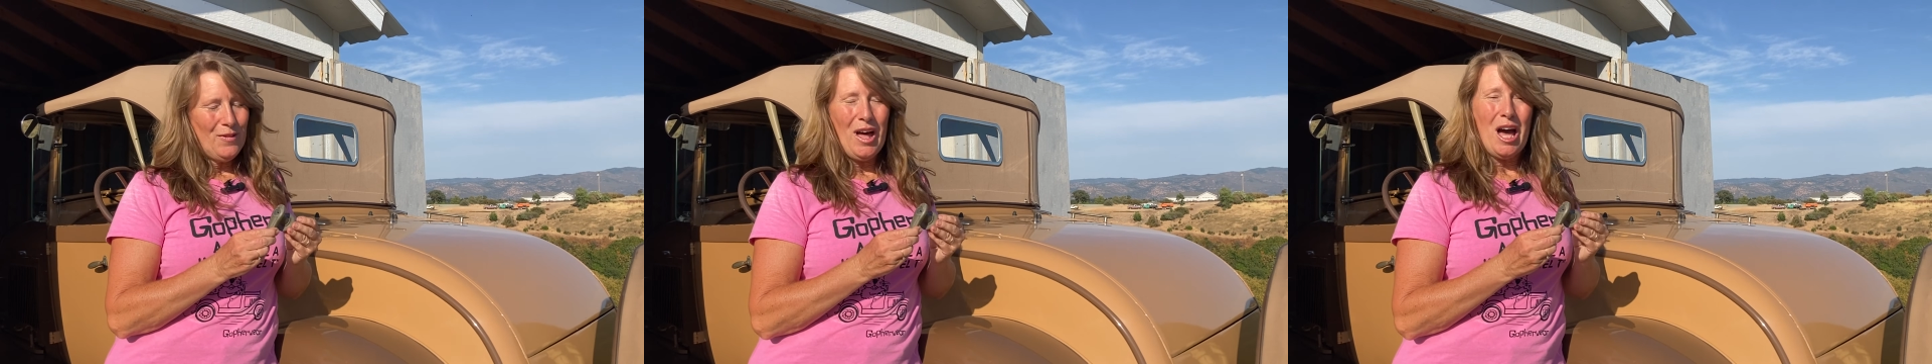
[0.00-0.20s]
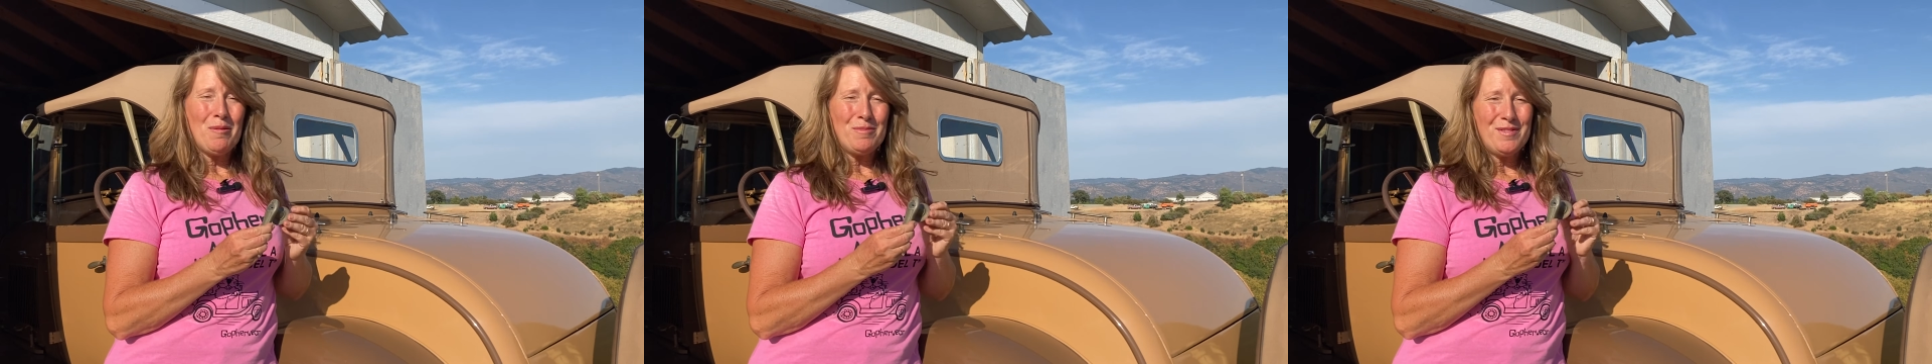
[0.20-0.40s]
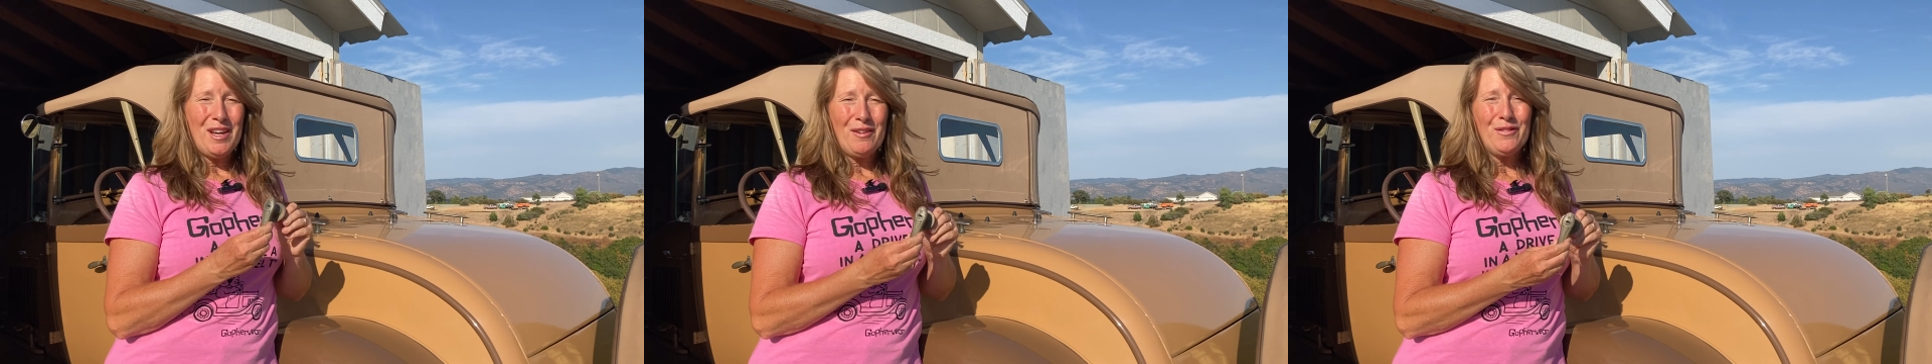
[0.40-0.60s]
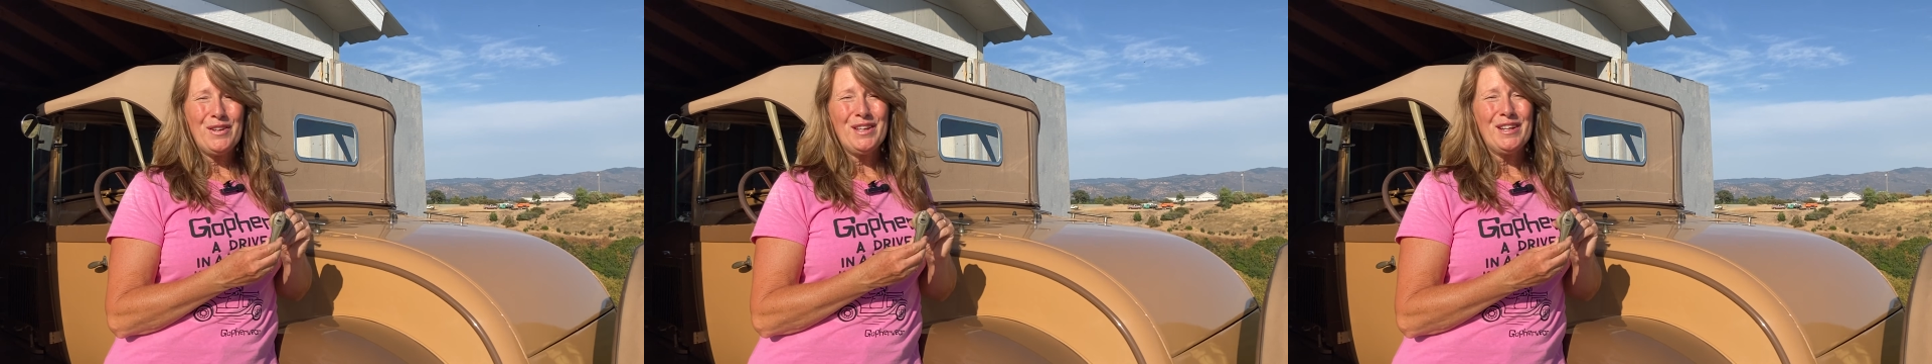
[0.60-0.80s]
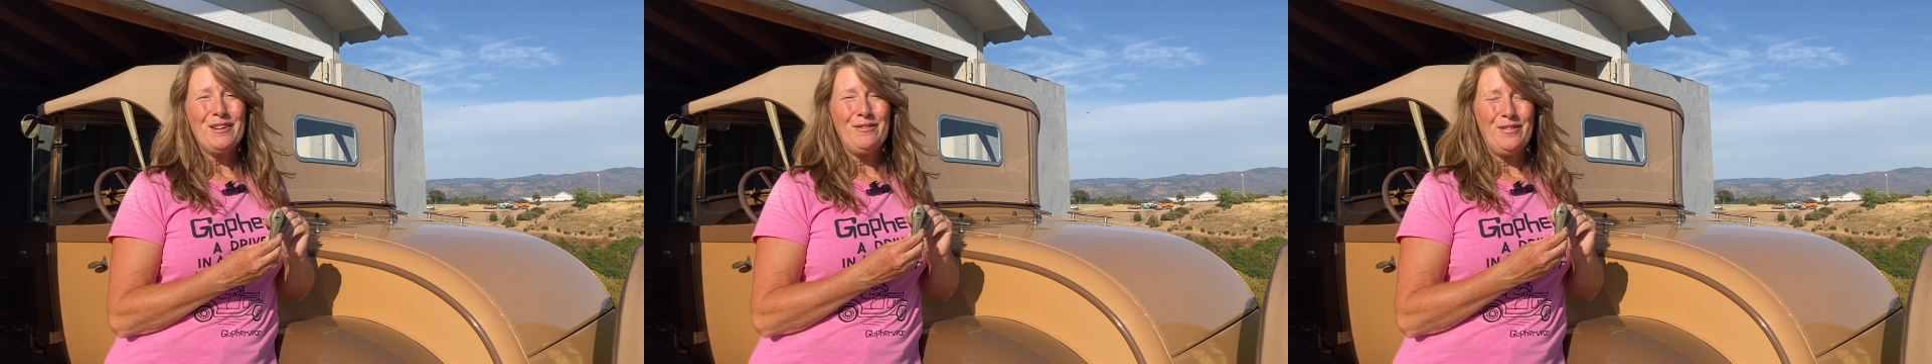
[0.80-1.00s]
I'm definitely
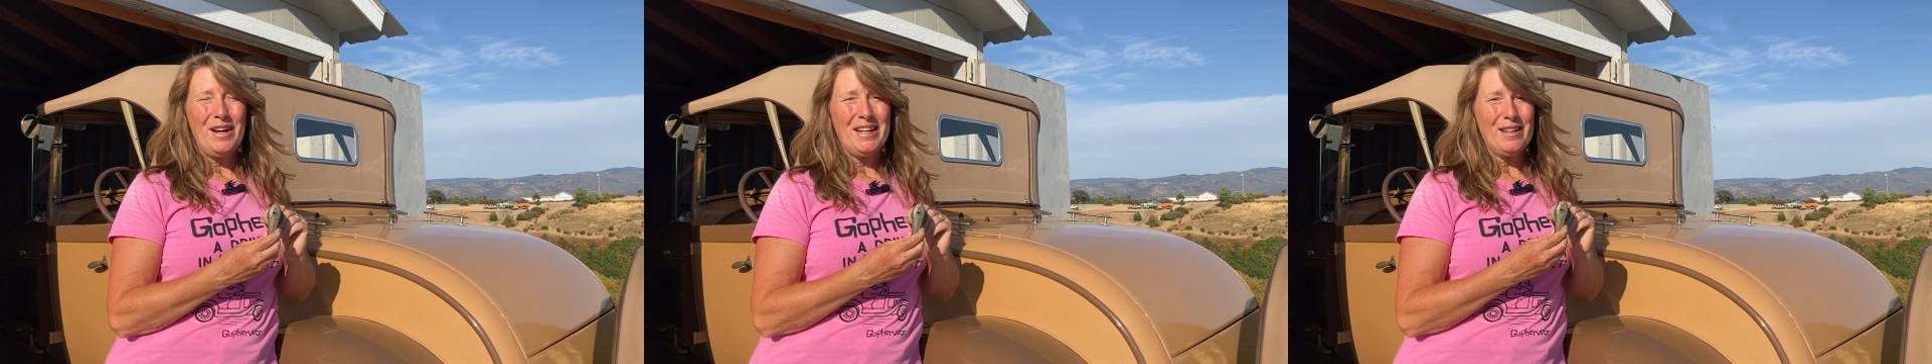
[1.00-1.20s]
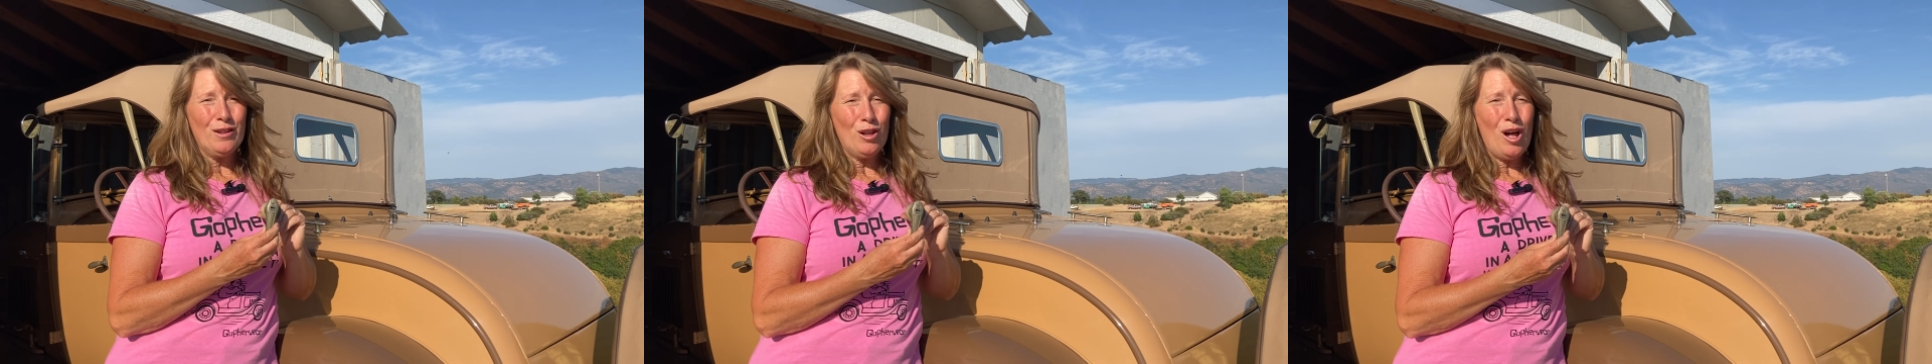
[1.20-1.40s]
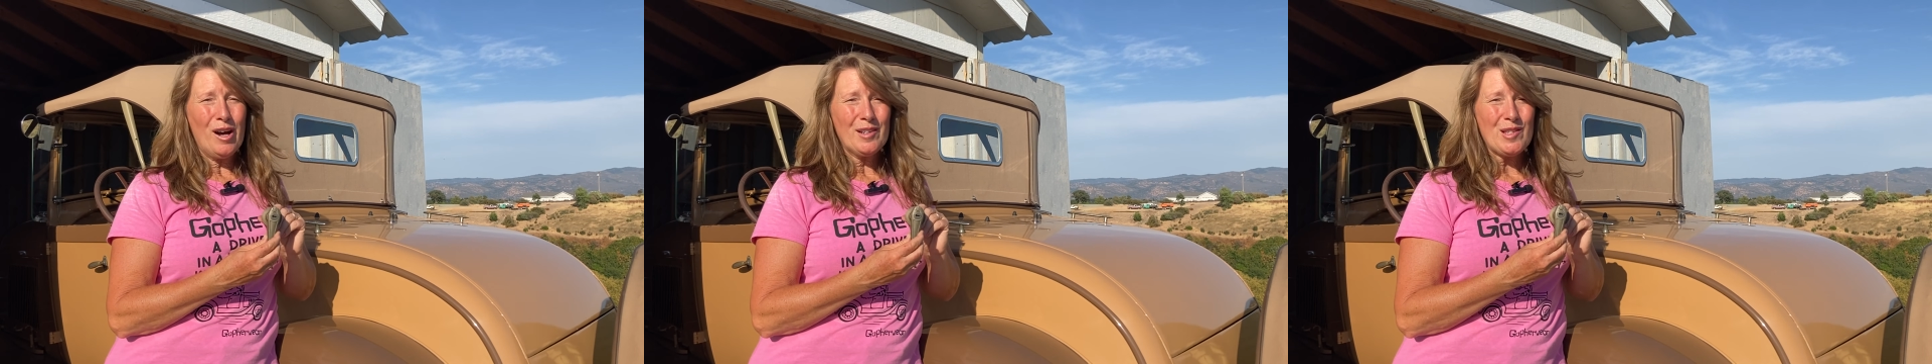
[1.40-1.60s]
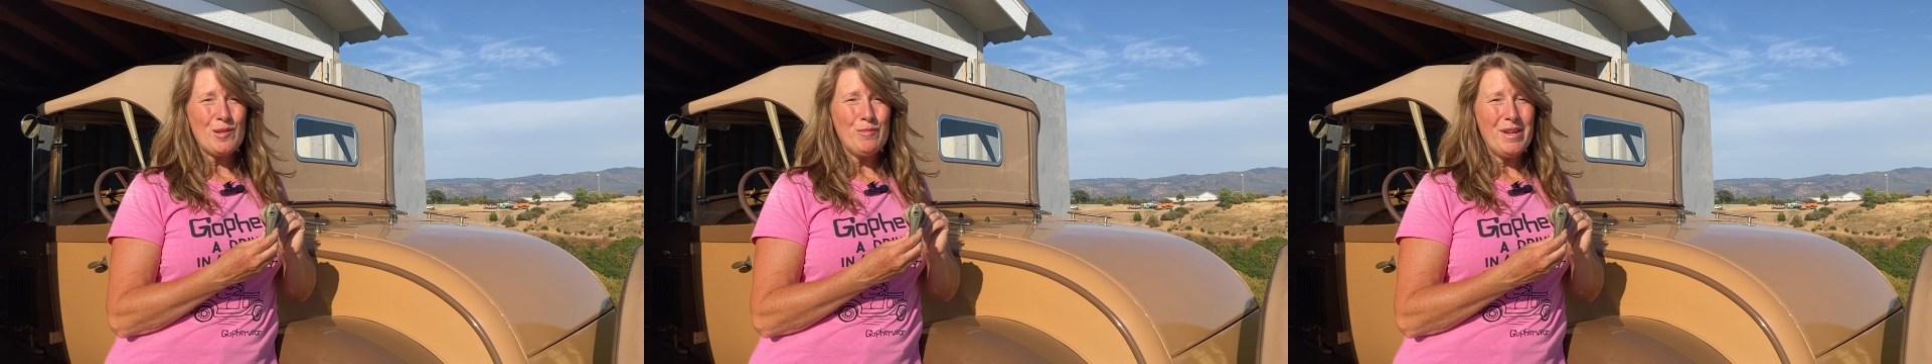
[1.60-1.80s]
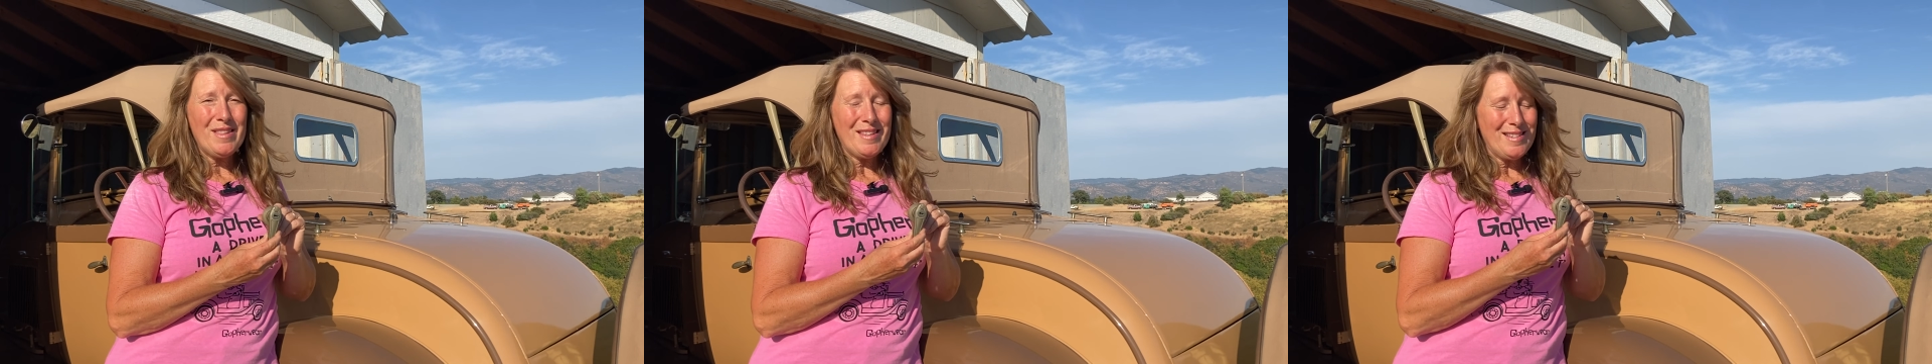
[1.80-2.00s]
going to find a locksmith